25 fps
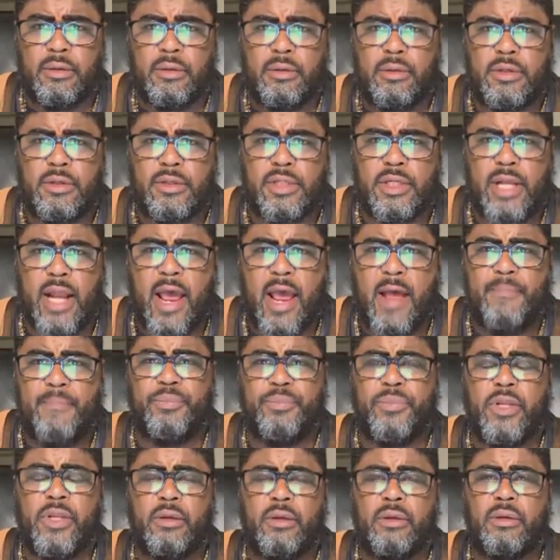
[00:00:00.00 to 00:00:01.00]
You see that?
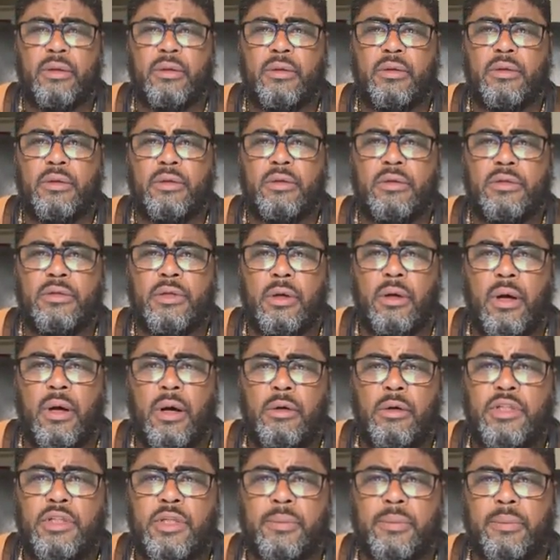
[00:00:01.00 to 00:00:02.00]
So
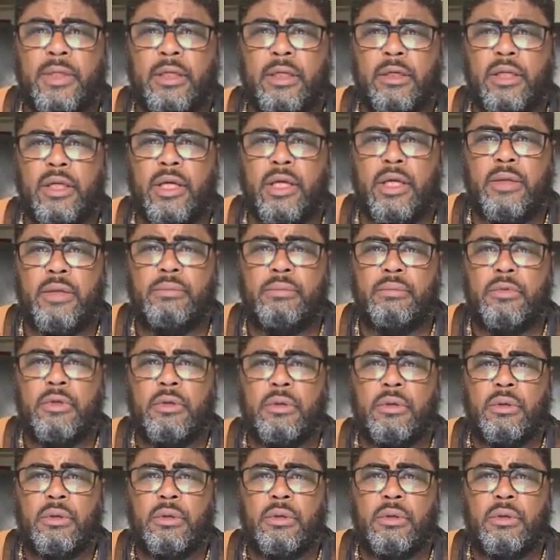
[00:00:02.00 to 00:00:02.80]
ultimately,